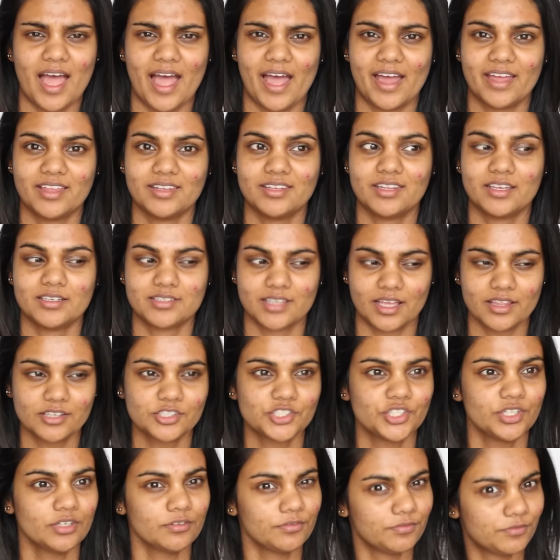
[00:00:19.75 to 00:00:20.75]
And there's
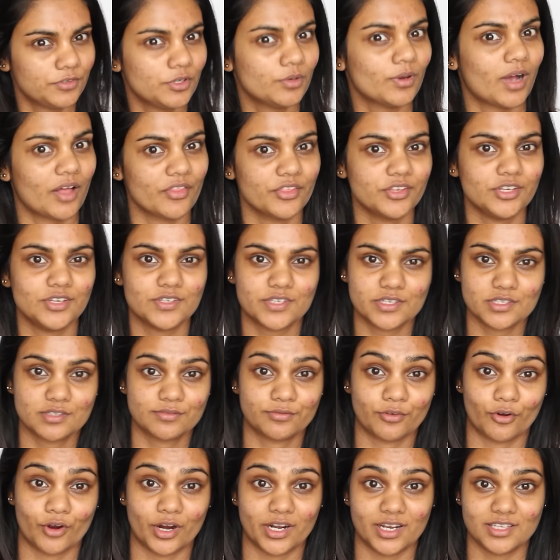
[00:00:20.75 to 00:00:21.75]
actually a few other
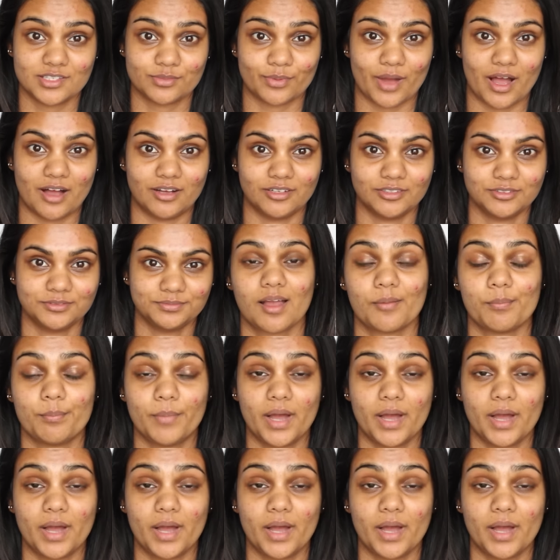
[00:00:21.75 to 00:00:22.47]
uses for it as well.